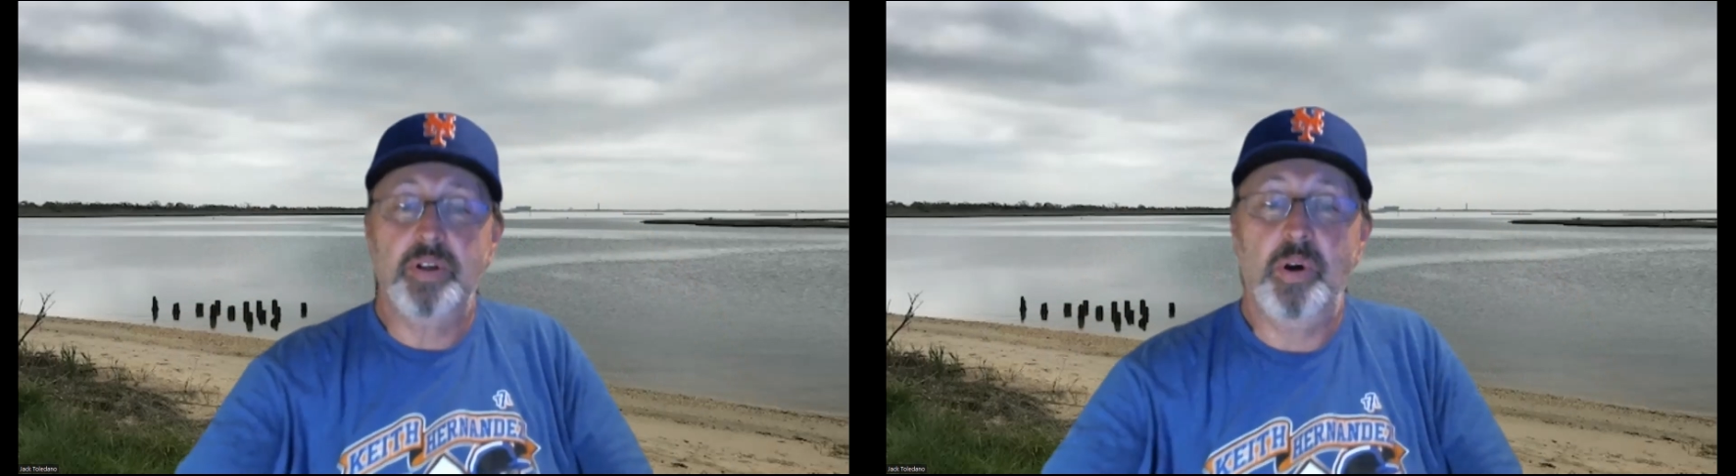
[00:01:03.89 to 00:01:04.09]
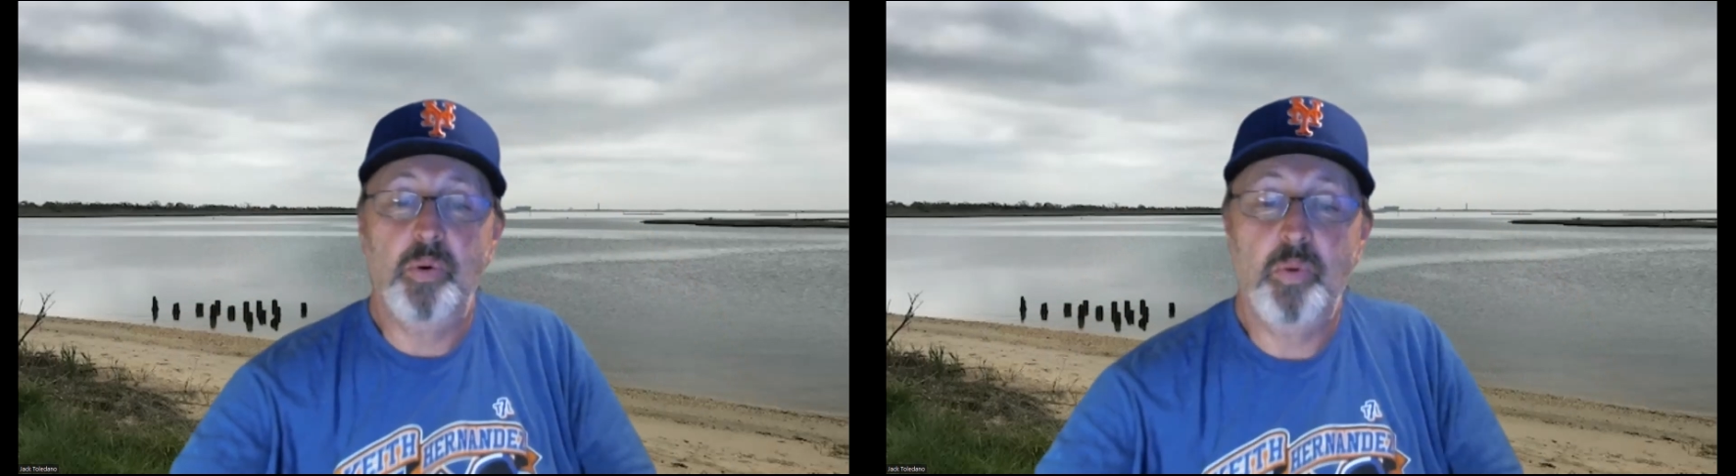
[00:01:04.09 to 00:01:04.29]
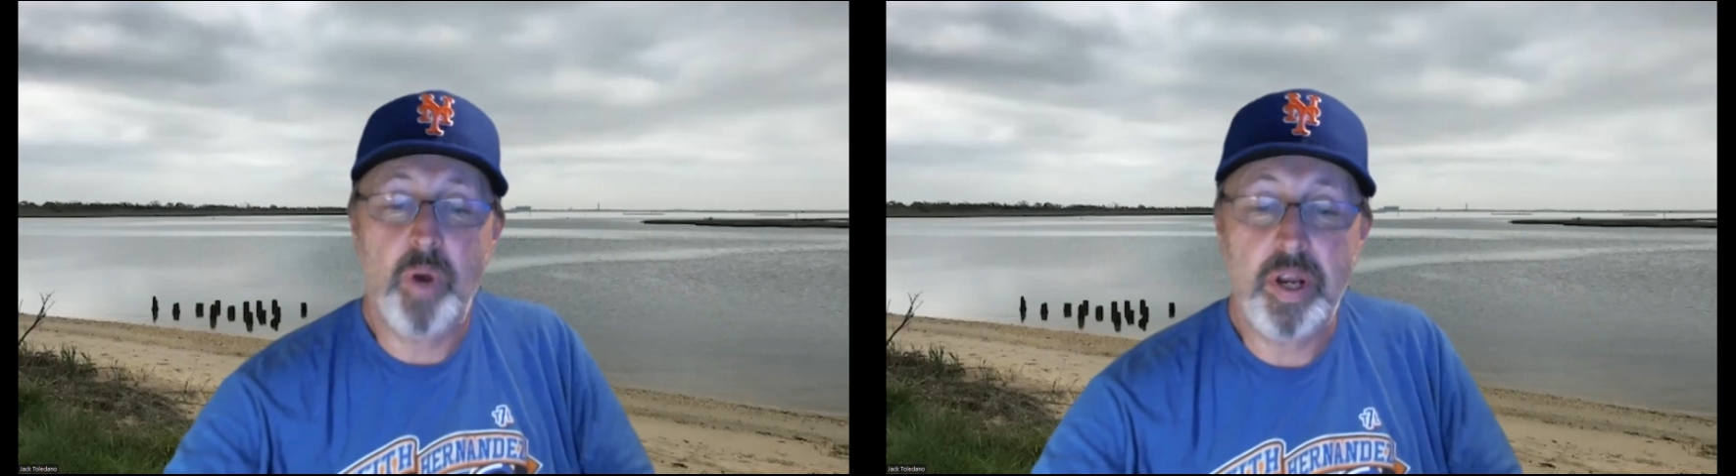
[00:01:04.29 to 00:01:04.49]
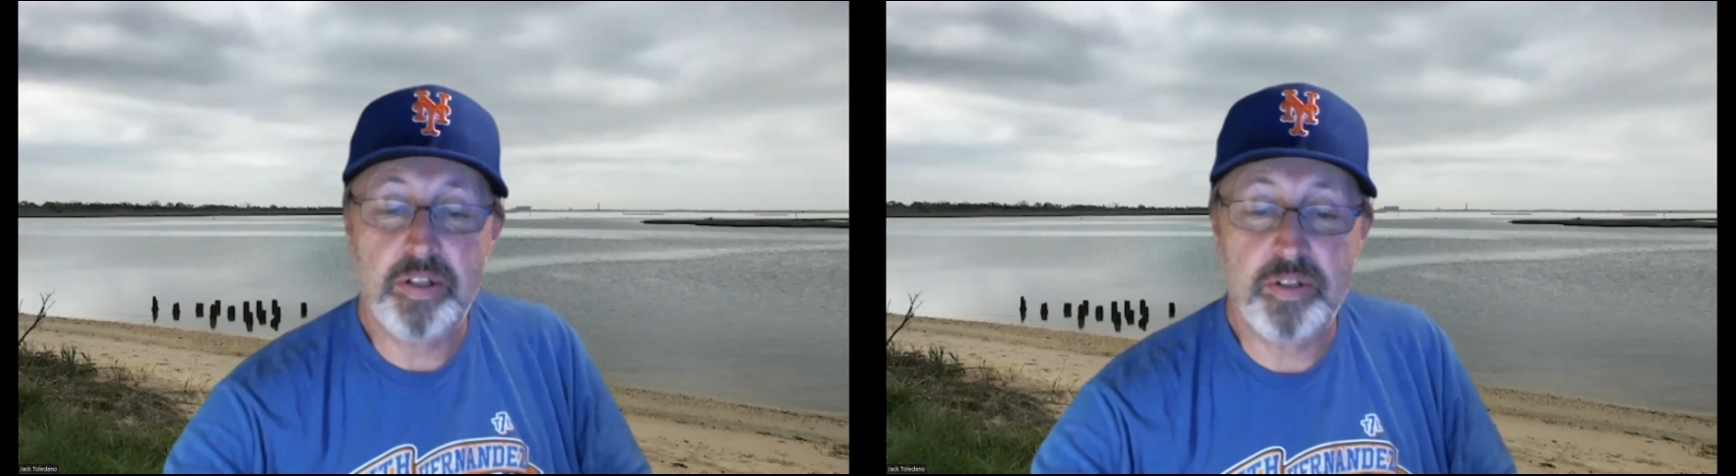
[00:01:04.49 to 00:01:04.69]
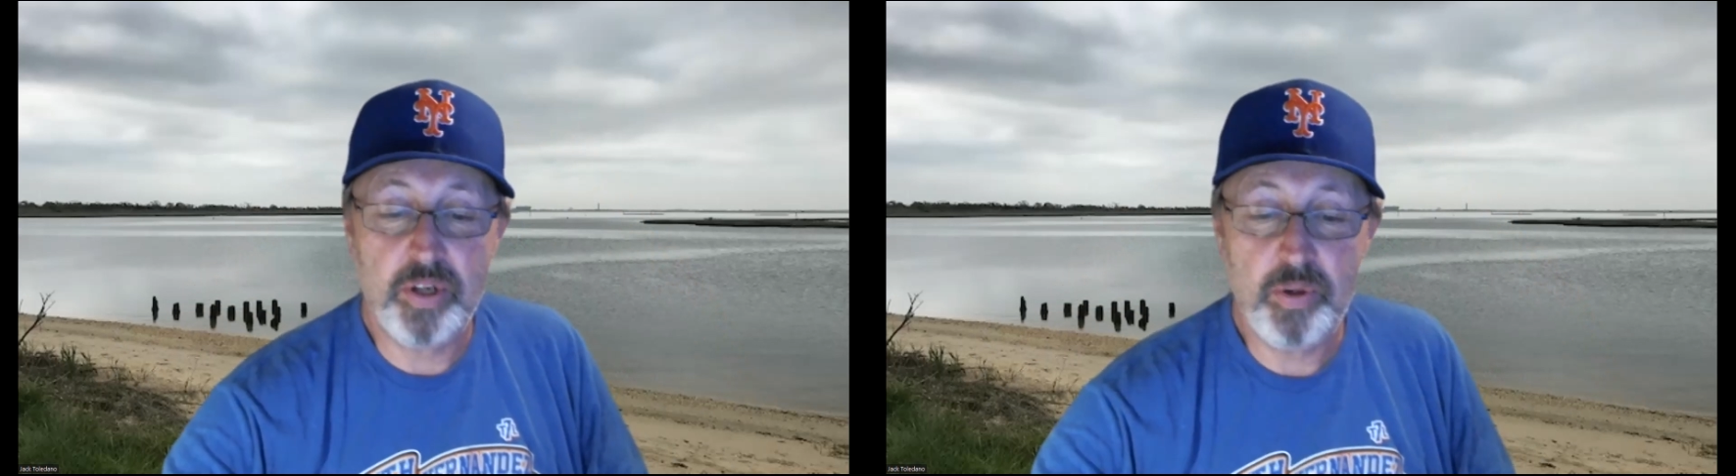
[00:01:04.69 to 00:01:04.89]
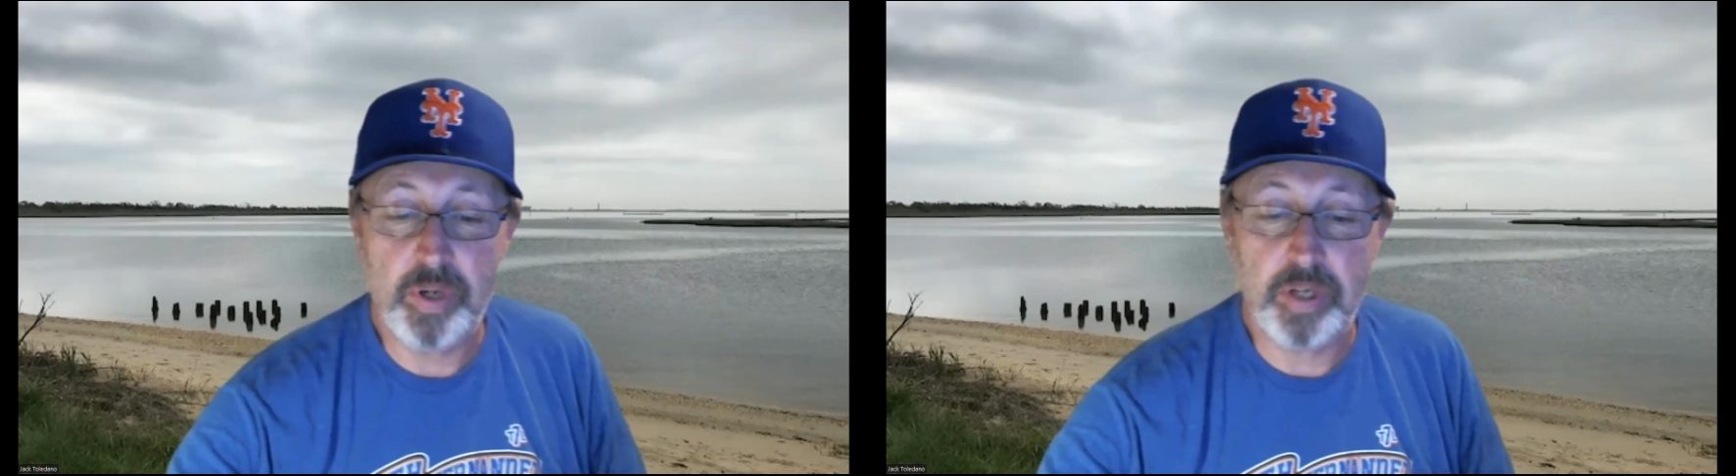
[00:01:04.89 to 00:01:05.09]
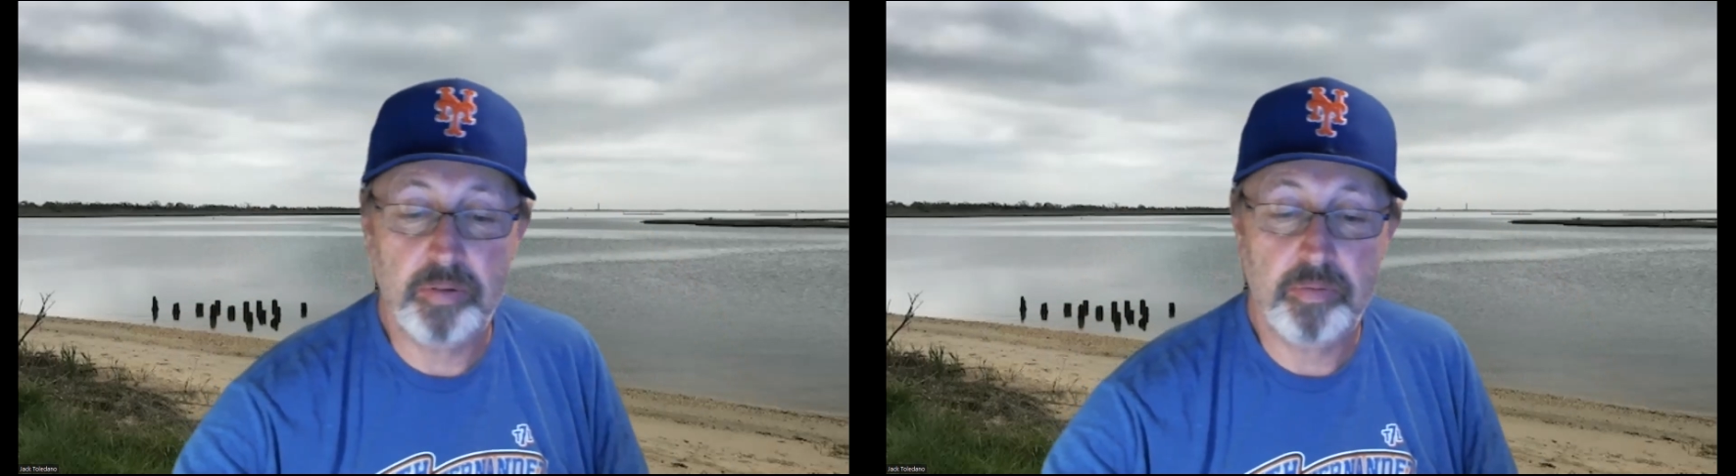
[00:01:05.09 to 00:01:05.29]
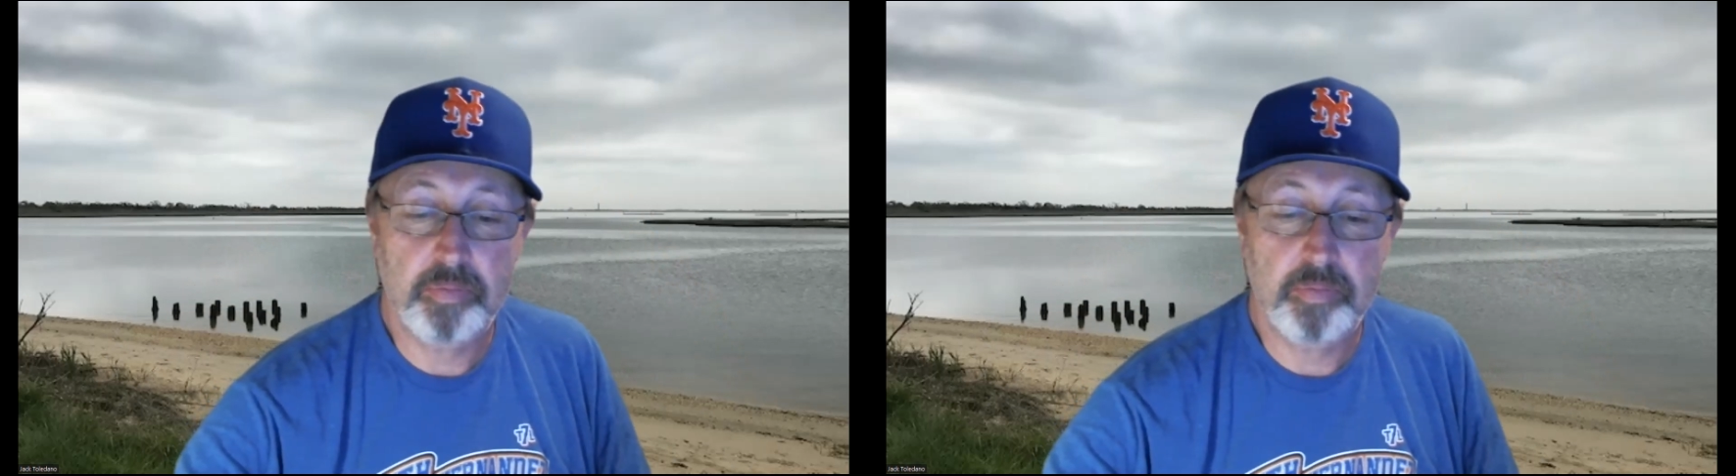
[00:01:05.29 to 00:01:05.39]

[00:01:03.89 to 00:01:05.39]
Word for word: go right to it